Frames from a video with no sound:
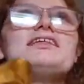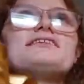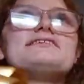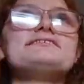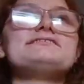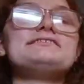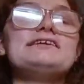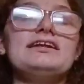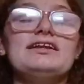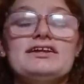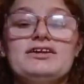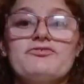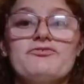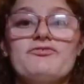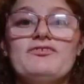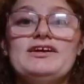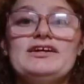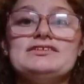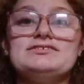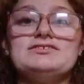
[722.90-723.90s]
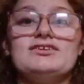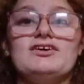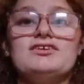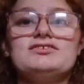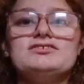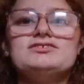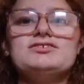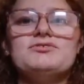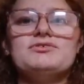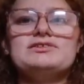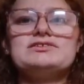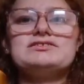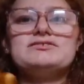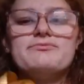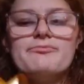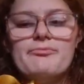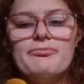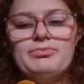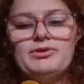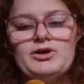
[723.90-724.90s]
The ceiling fan's on, so it's
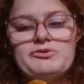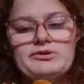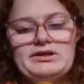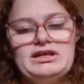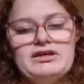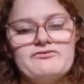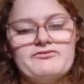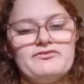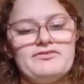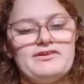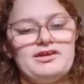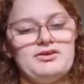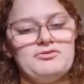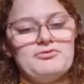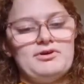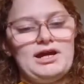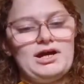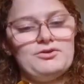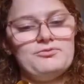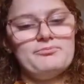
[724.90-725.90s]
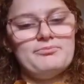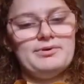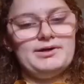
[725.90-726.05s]
blowing everything around,